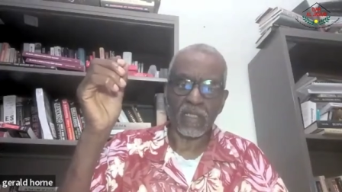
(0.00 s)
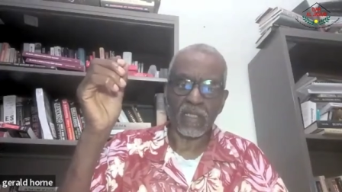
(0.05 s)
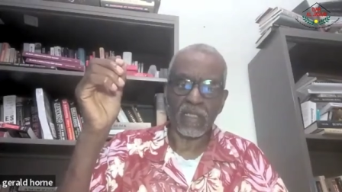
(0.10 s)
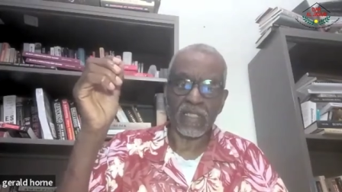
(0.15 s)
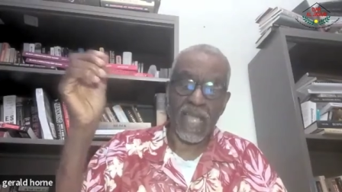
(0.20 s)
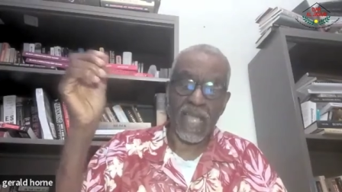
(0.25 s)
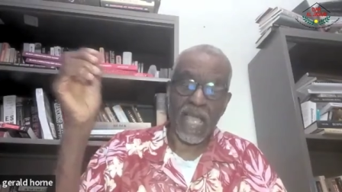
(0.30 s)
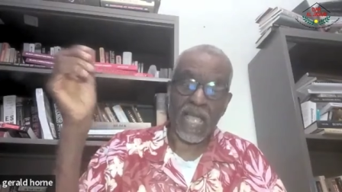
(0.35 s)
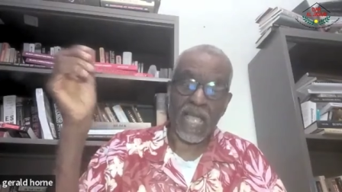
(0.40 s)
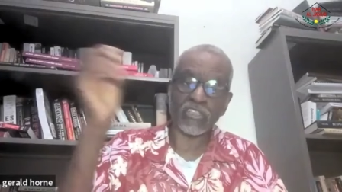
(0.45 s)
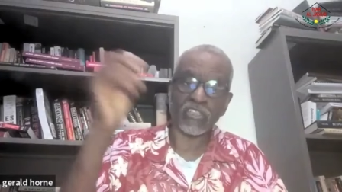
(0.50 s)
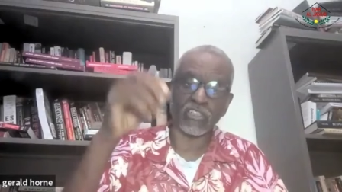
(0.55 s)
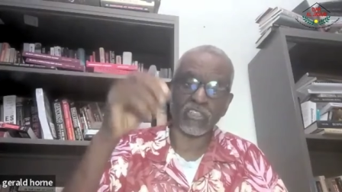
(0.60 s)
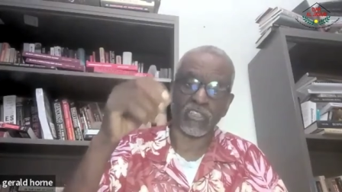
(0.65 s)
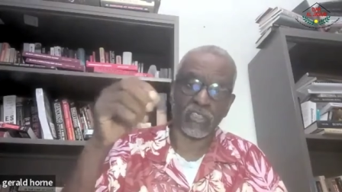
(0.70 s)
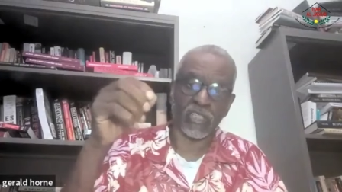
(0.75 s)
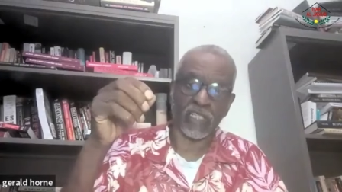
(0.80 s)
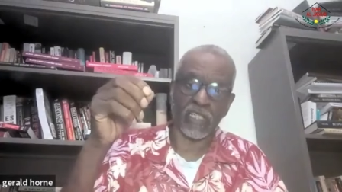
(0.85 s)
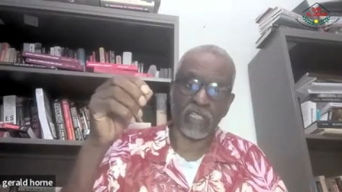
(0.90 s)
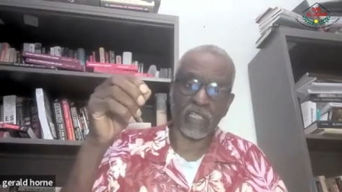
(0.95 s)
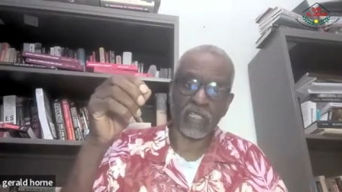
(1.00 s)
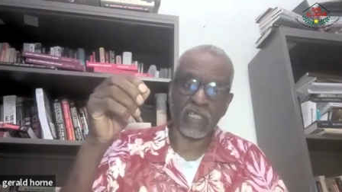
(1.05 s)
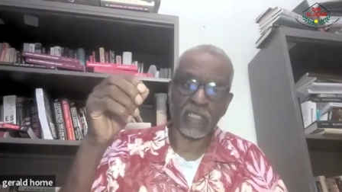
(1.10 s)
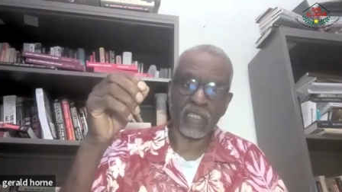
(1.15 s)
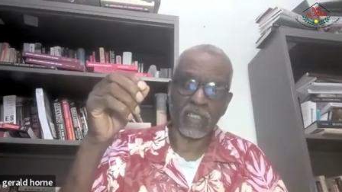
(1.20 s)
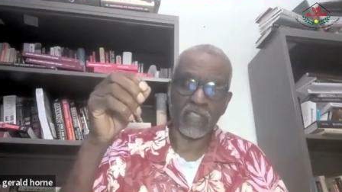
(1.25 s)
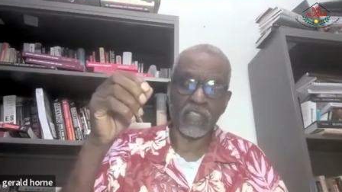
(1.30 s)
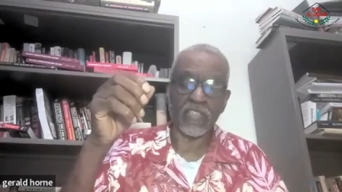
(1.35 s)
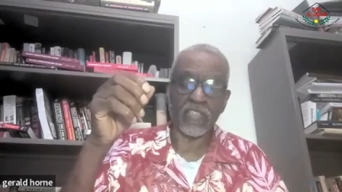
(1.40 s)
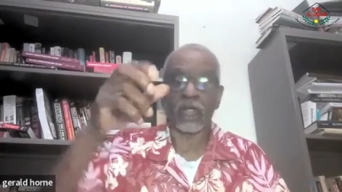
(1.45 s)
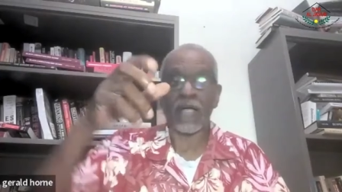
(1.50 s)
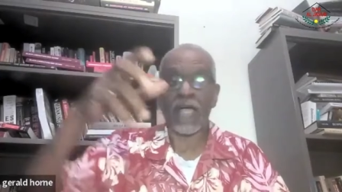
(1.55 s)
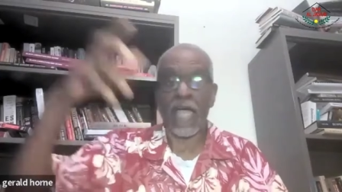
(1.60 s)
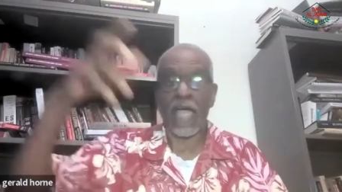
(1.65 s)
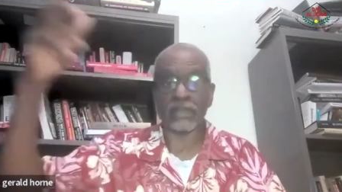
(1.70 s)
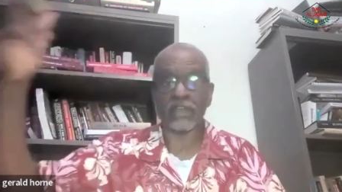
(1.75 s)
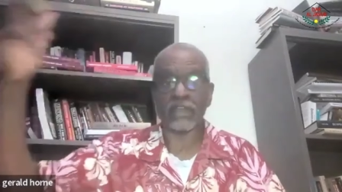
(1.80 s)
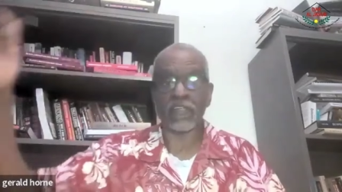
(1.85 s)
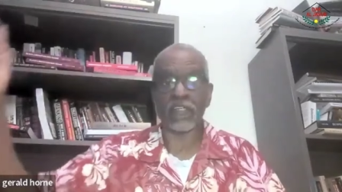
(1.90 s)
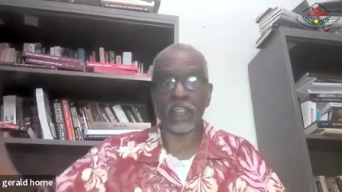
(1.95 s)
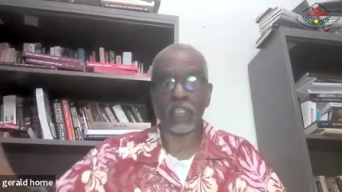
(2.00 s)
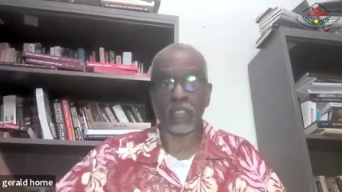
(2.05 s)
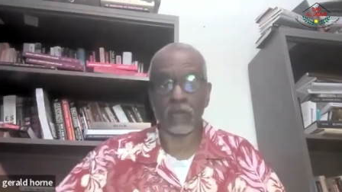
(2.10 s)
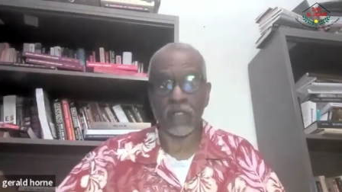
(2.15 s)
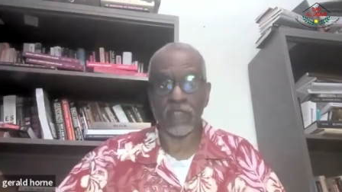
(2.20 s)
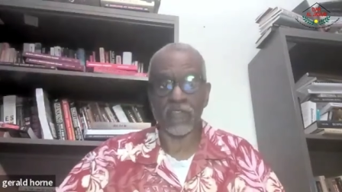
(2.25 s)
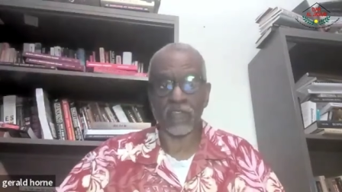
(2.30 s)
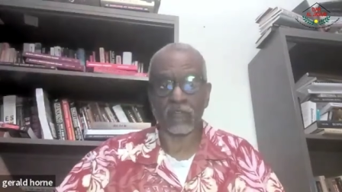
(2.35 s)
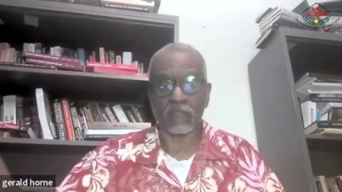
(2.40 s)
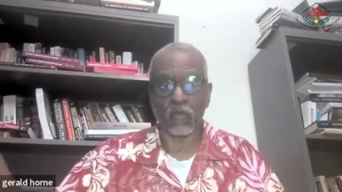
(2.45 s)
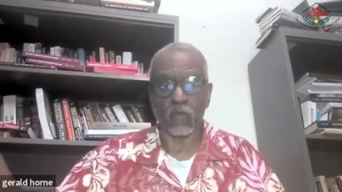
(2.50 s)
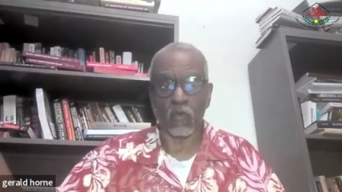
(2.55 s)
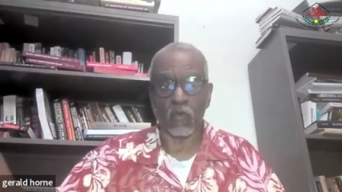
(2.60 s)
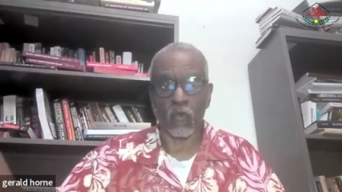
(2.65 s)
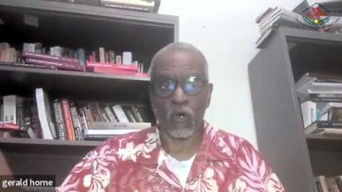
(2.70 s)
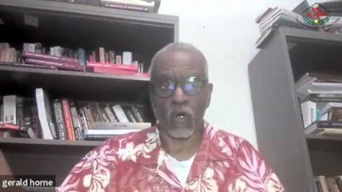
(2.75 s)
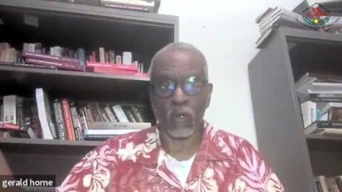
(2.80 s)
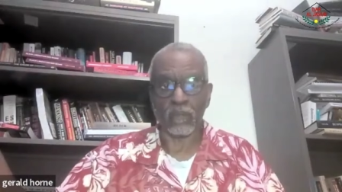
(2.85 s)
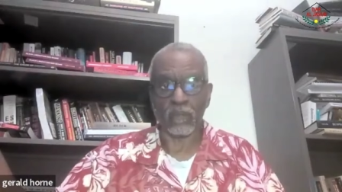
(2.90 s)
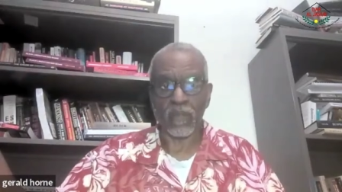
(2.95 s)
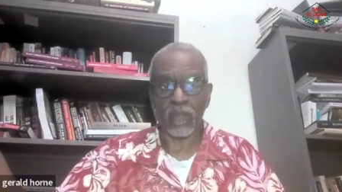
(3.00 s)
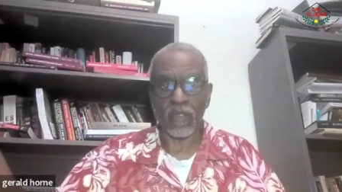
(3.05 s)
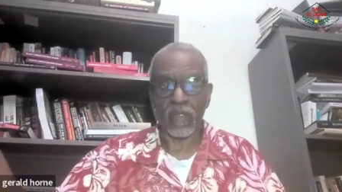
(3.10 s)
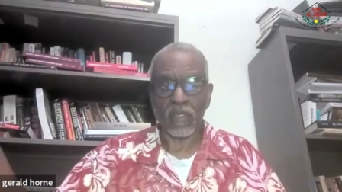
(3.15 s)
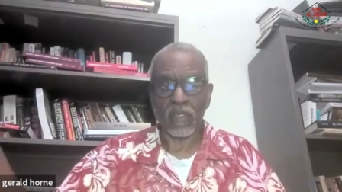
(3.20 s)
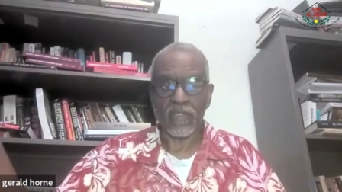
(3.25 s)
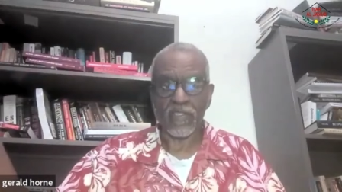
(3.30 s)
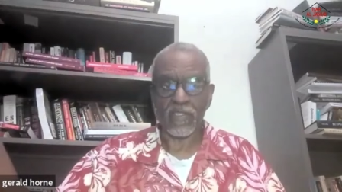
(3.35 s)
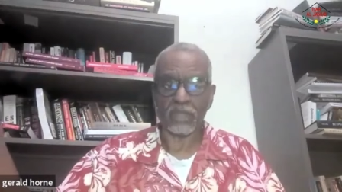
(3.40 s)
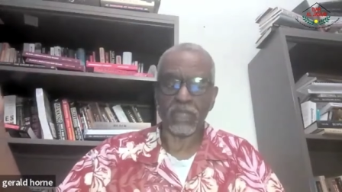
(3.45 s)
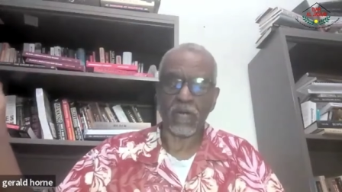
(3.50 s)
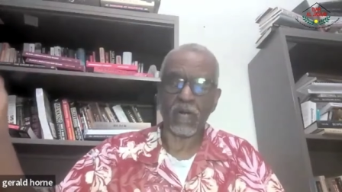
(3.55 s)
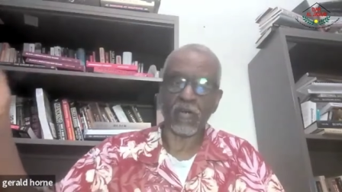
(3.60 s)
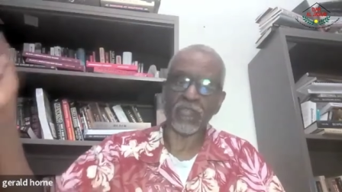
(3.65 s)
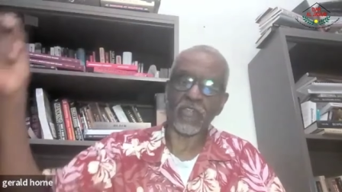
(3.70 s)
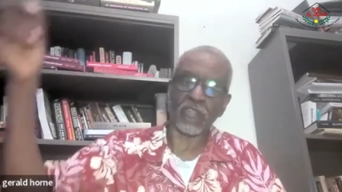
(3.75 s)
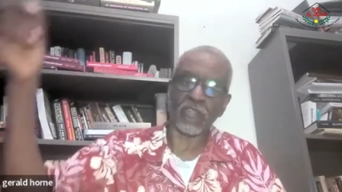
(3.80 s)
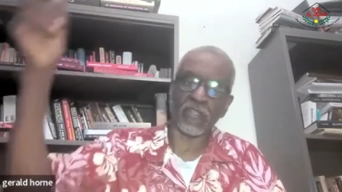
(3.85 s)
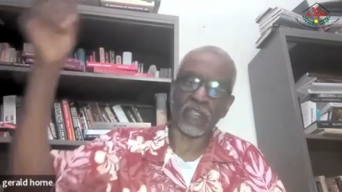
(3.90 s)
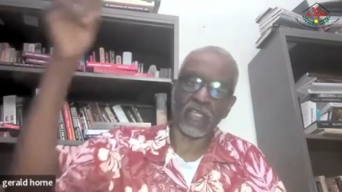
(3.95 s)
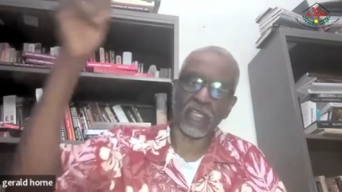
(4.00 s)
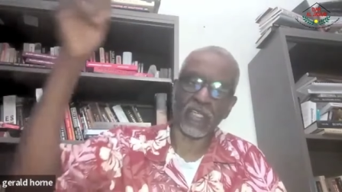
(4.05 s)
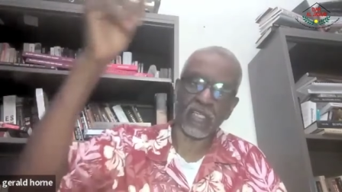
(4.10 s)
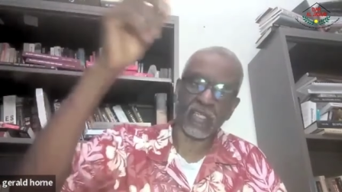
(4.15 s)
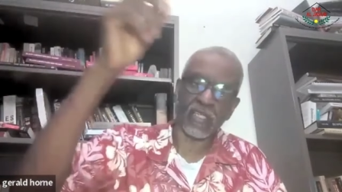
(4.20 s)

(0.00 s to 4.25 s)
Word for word: nationally until after the US Civil War. Supposedly,